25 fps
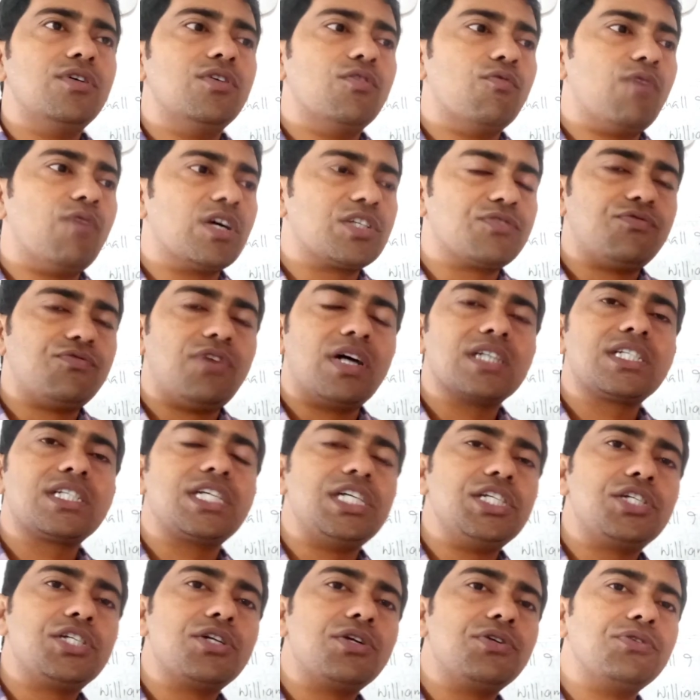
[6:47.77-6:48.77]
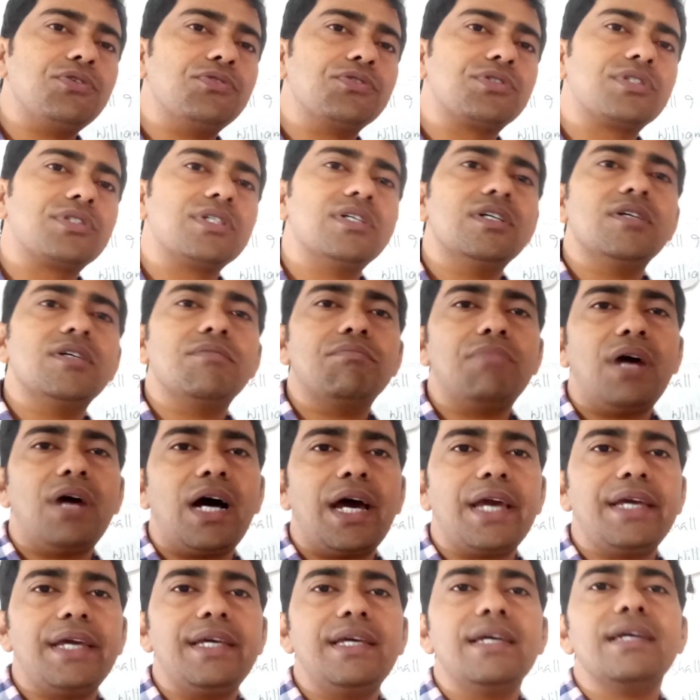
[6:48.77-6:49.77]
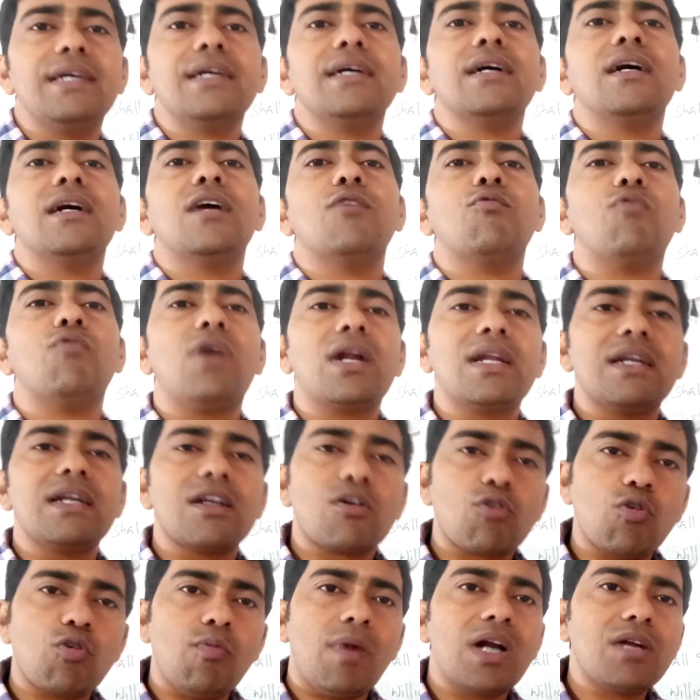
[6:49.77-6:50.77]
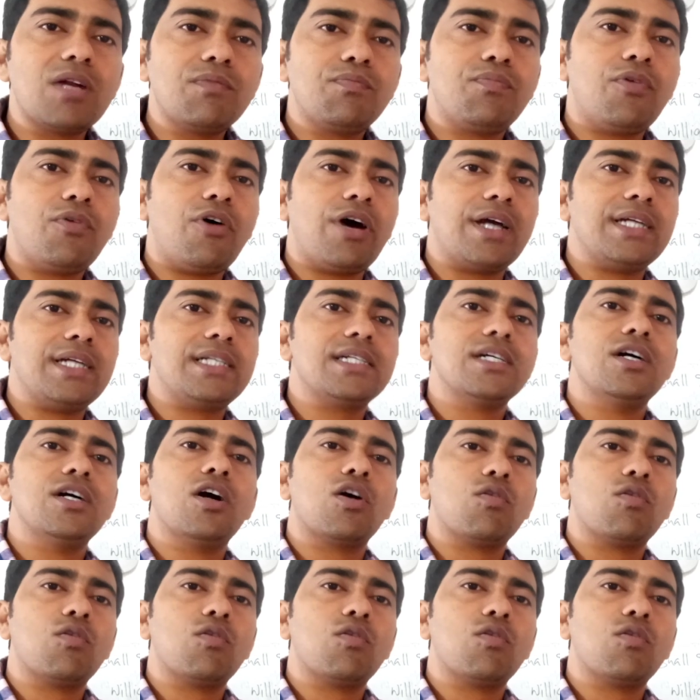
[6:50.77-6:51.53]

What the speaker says: was first introduced by one Roman poet,